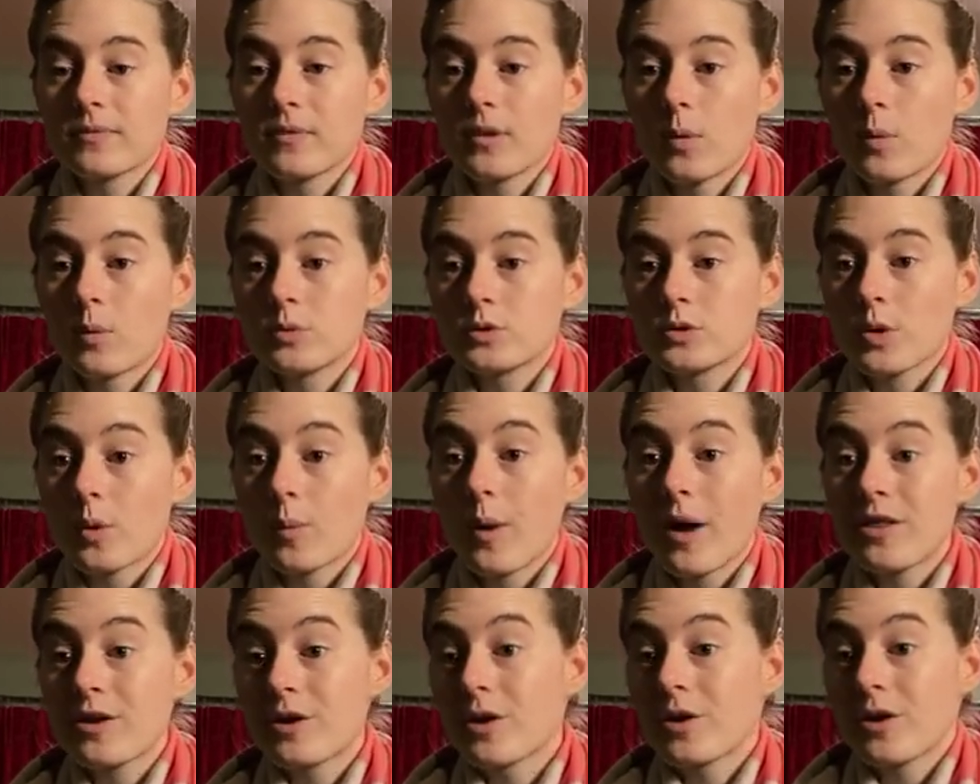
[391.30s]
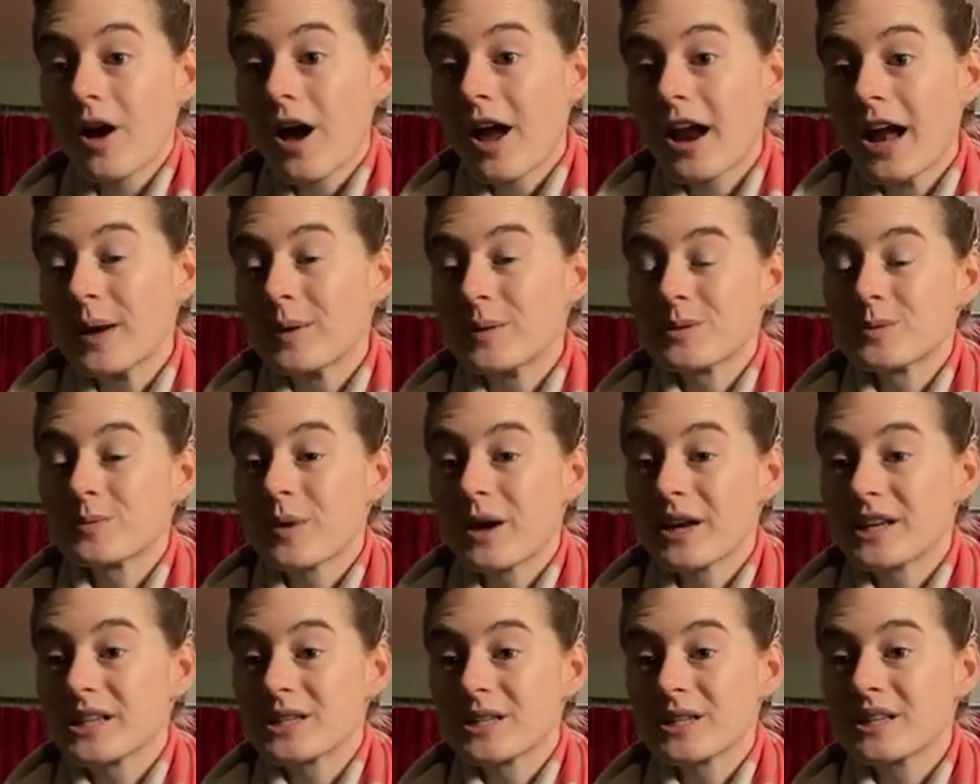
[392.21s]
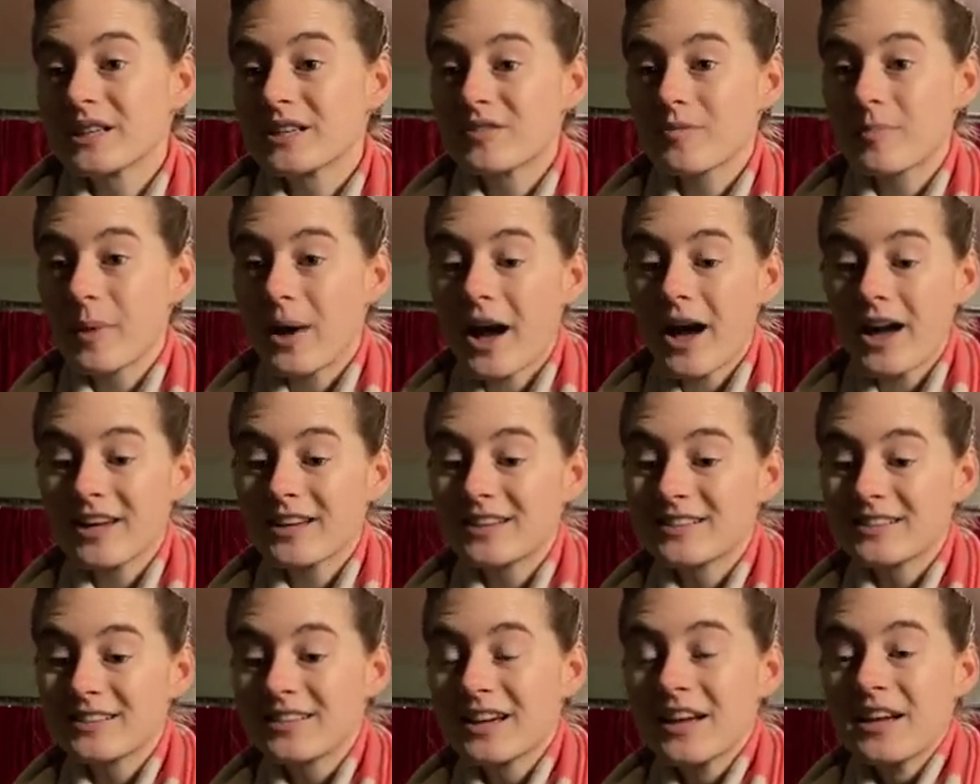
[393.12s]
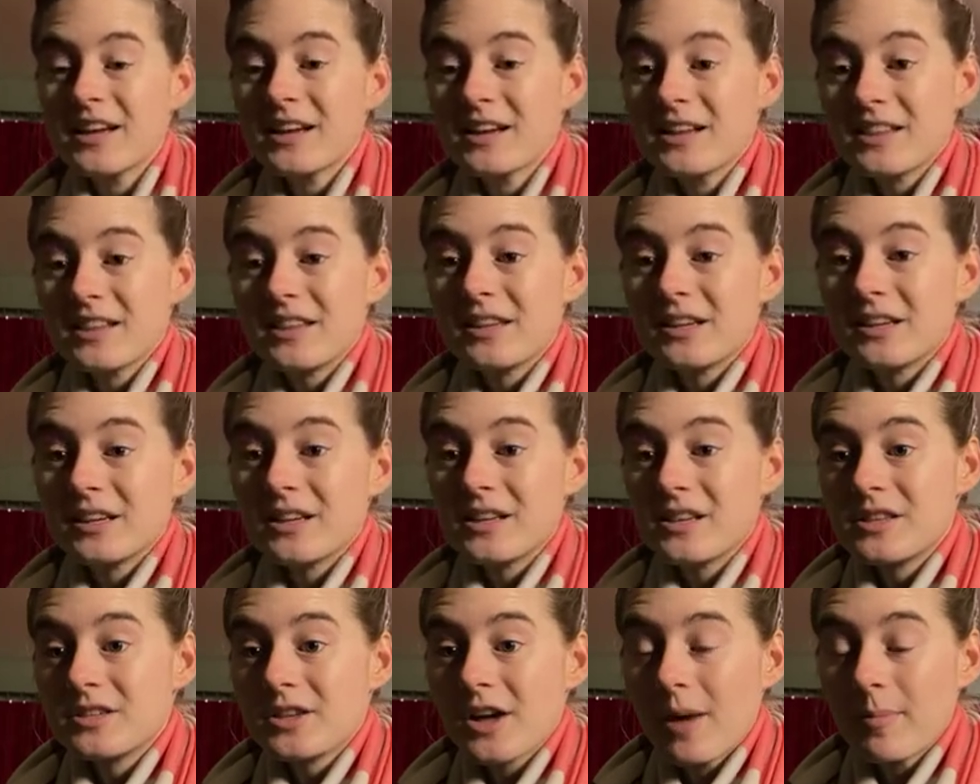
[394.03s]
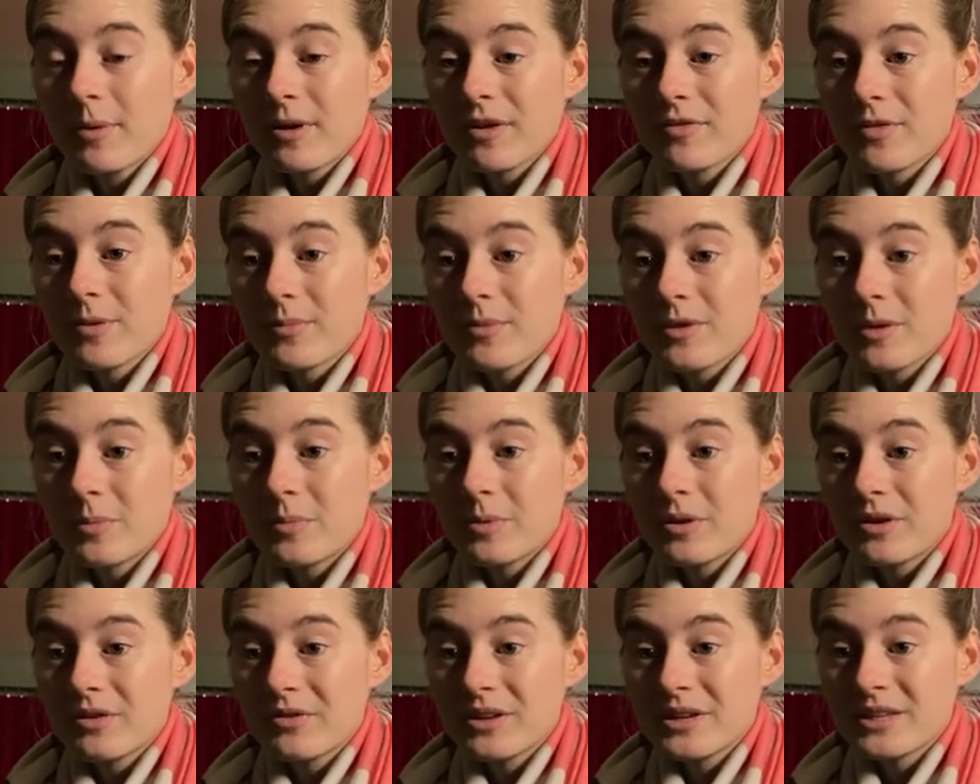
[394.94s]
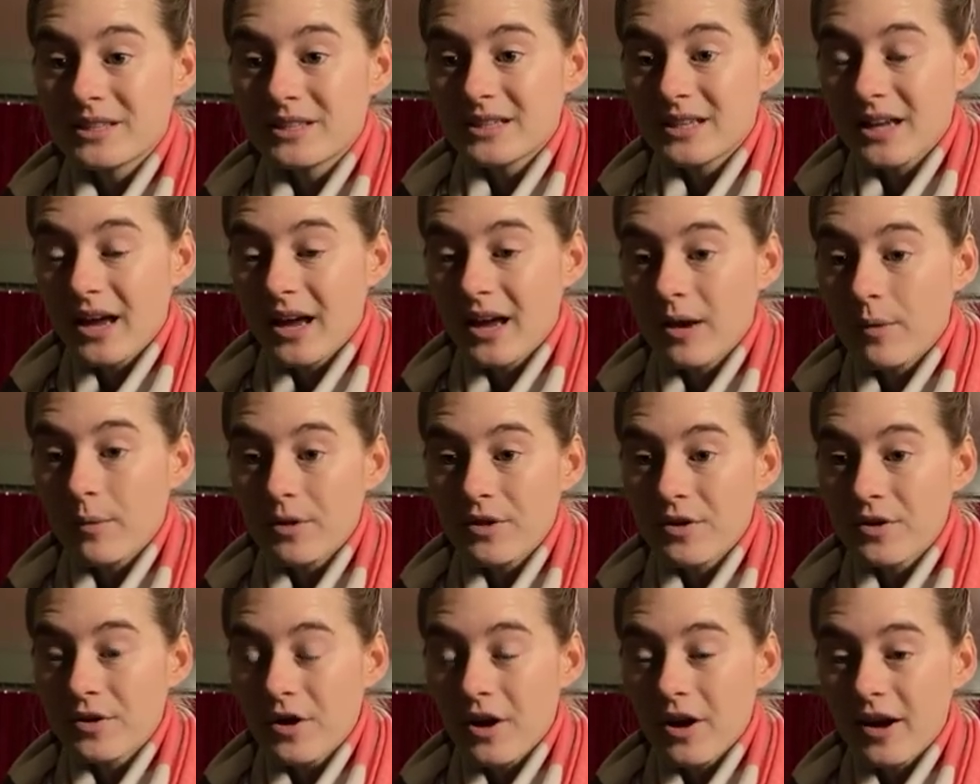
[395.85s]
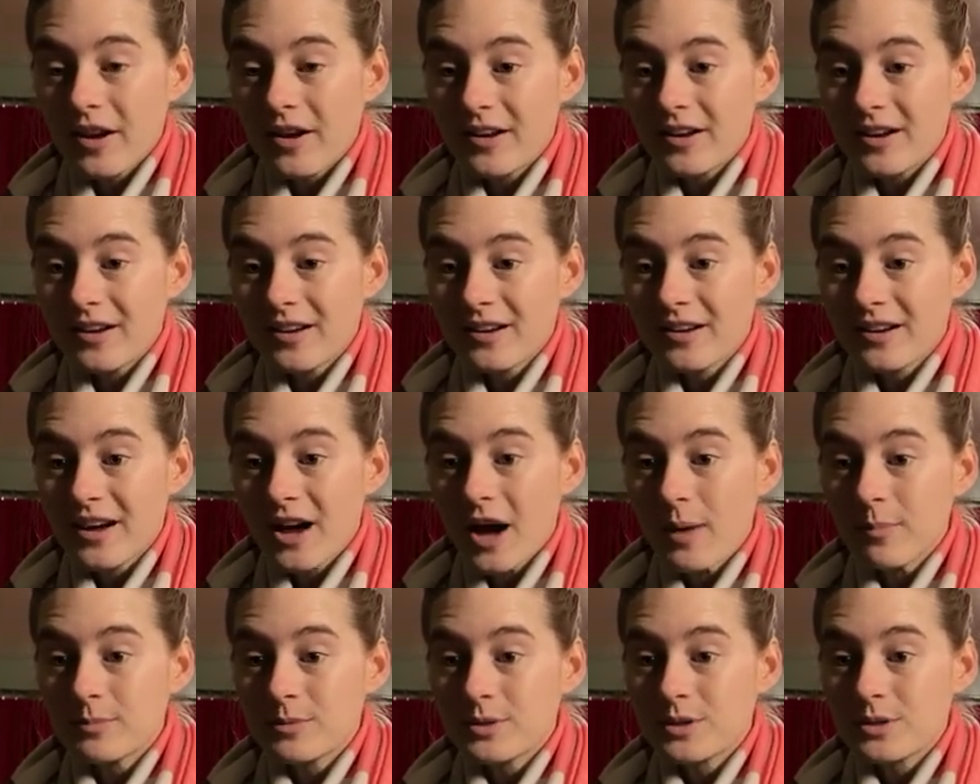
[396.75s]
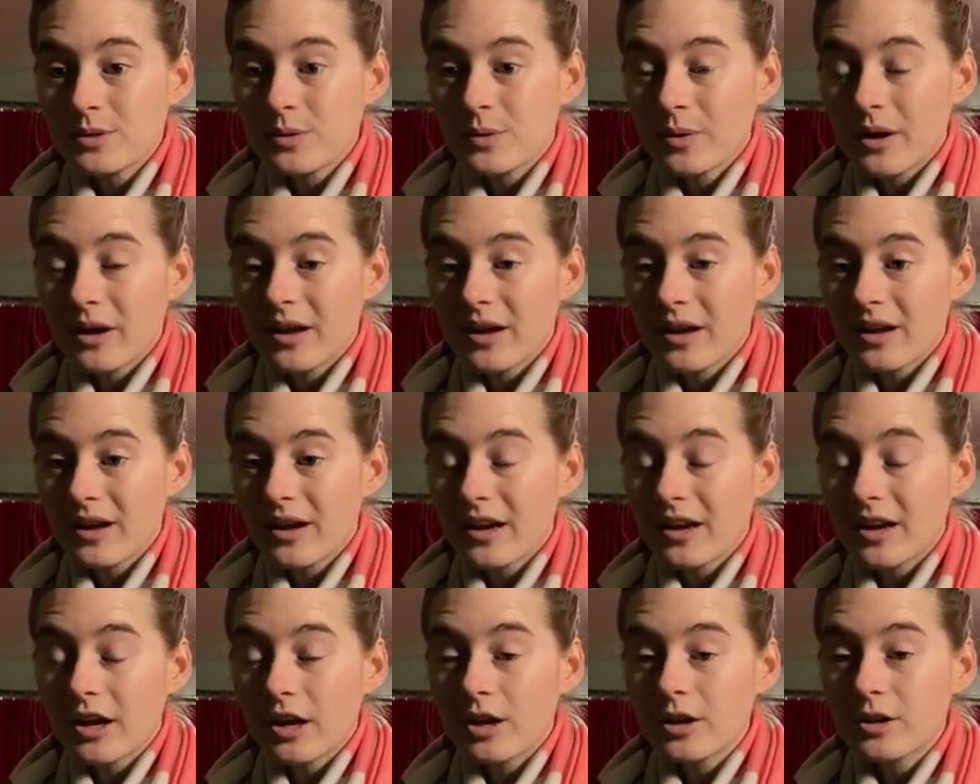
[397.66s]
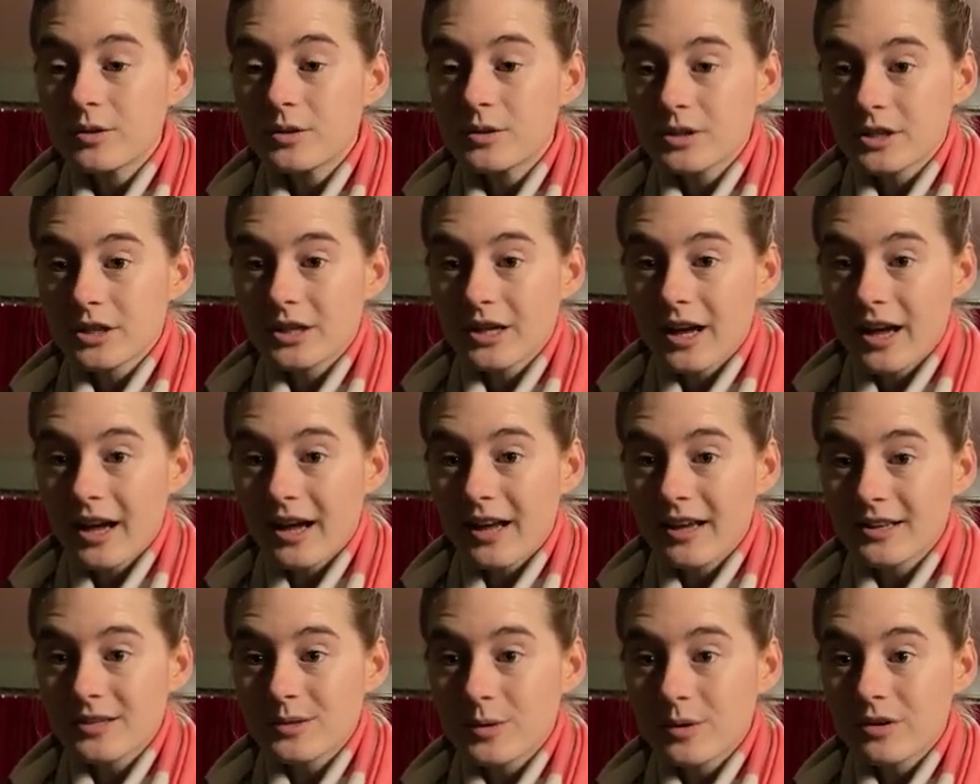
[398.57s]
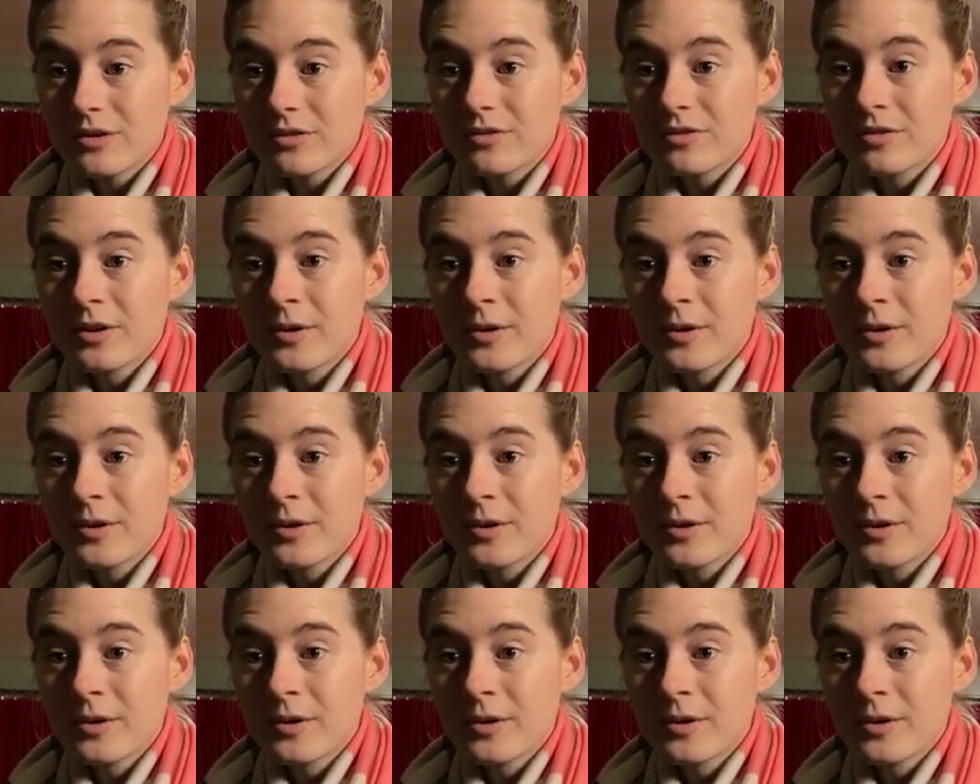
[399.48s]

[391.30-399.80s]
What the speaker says: So whether or not I was ready to leave behind the topic from the previous day, whether or not I'd come to a conclusion, I sort of